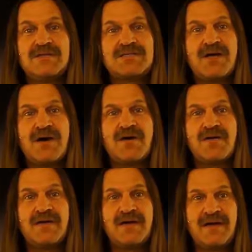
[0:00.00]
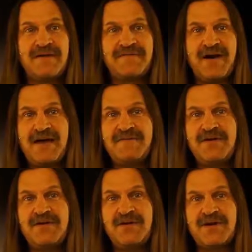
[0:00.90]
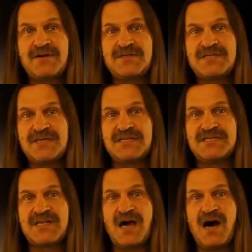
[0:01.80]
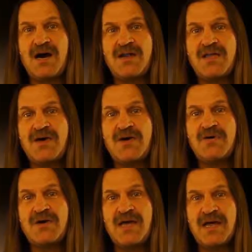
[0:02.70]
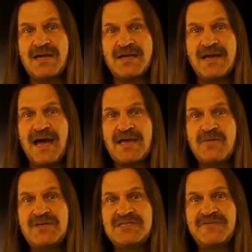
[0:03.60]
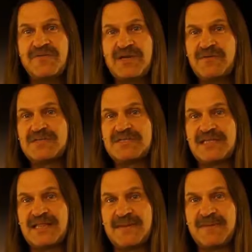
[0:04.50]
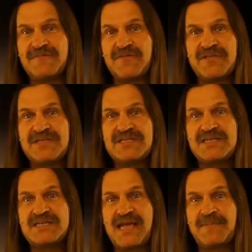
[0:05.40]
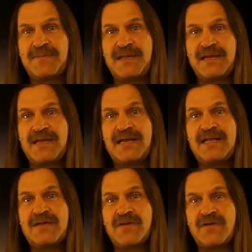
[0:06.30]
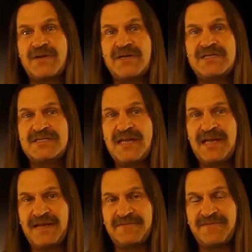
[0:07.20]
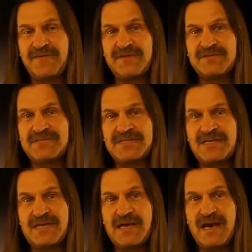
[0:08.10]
So 500 hertz is the audio Nyquist frequency limit for this example, and any increase in frequency